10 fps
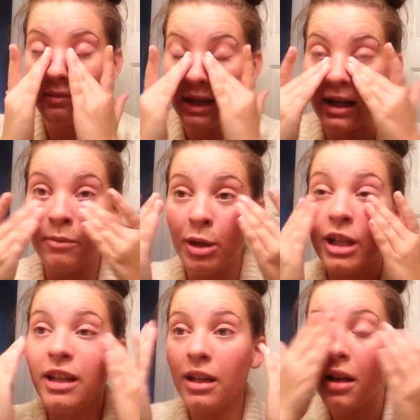and I put
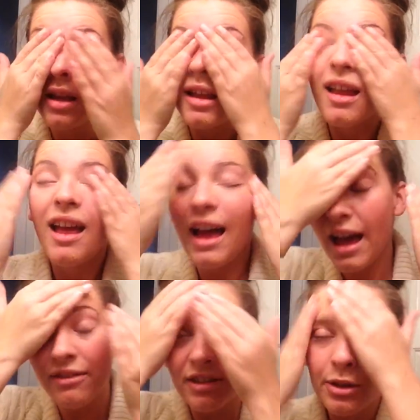it
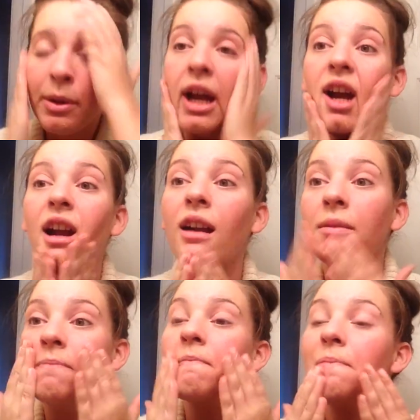everywhere.